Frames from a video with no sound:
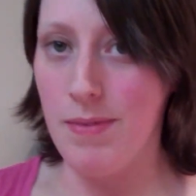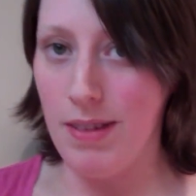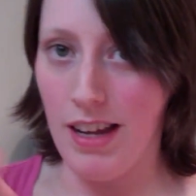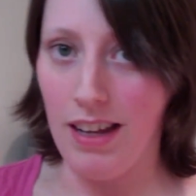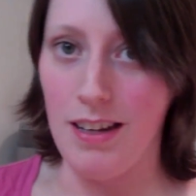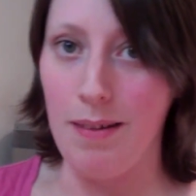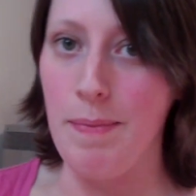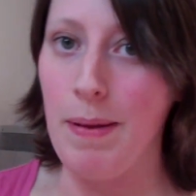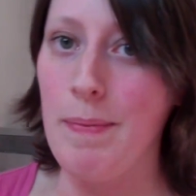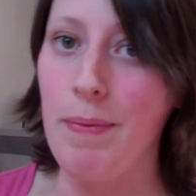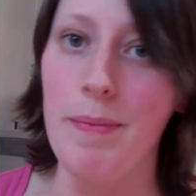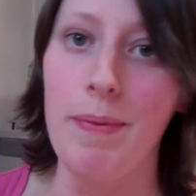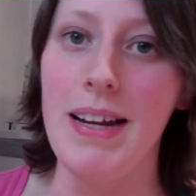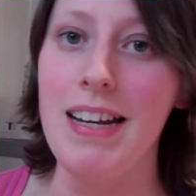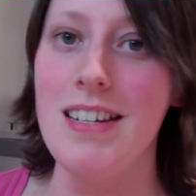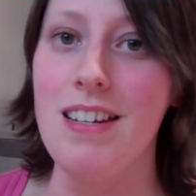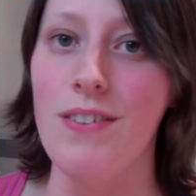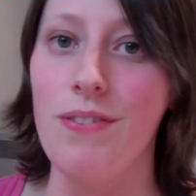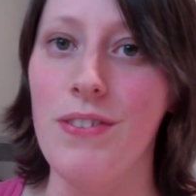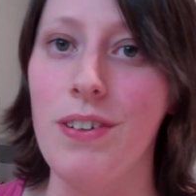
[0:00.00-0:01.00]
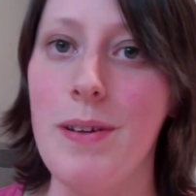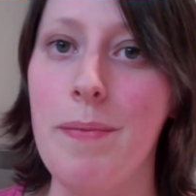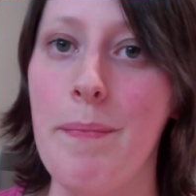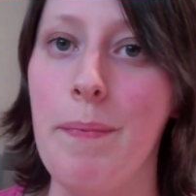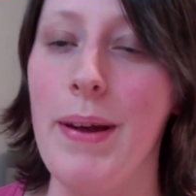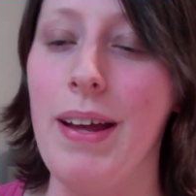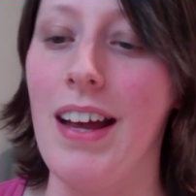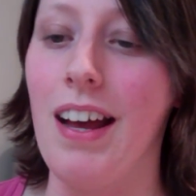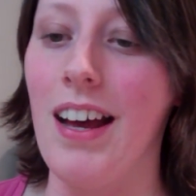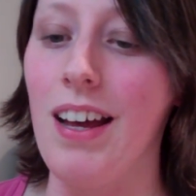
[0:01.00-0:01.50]
Other people might differ,
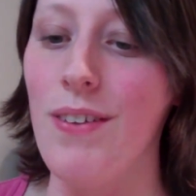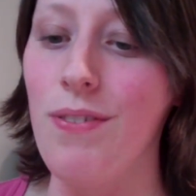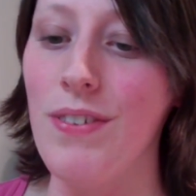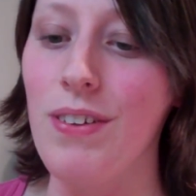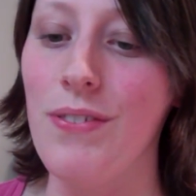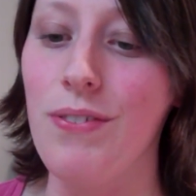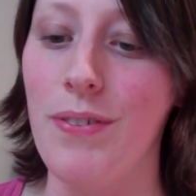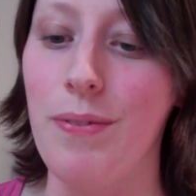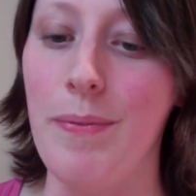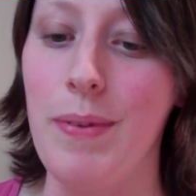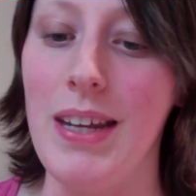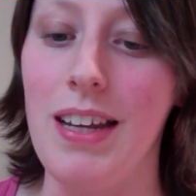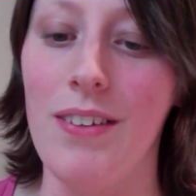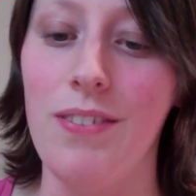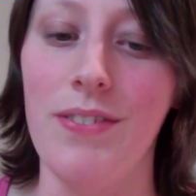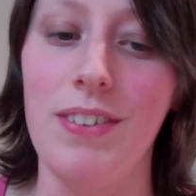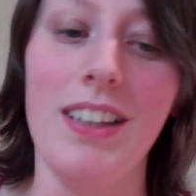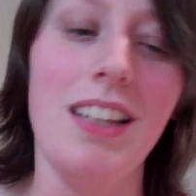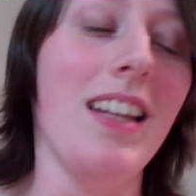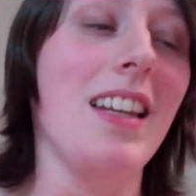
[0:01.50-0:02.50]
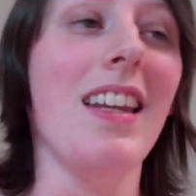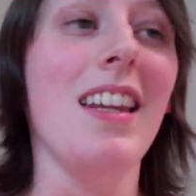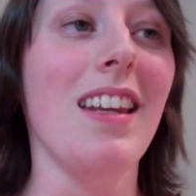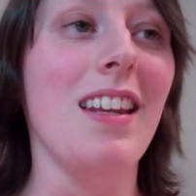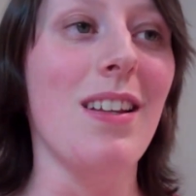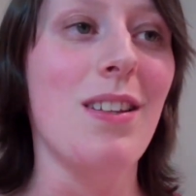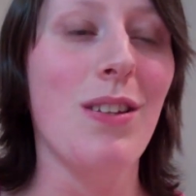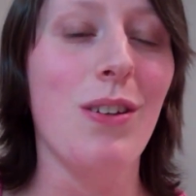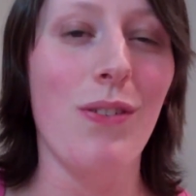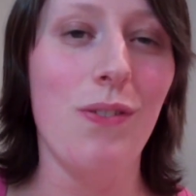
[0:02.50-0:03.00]
but I felt for me I really
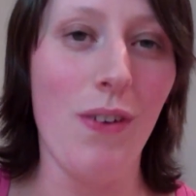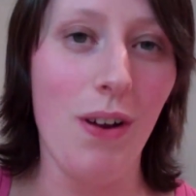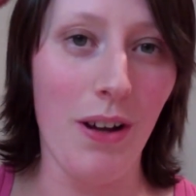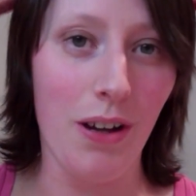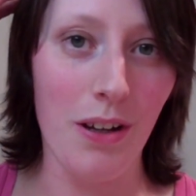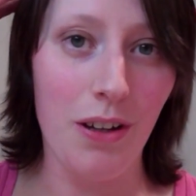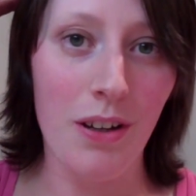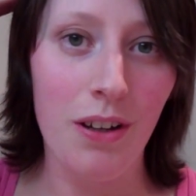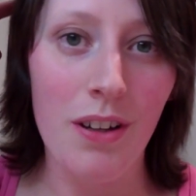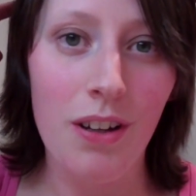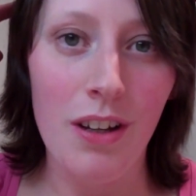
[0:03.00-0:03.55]
needed to work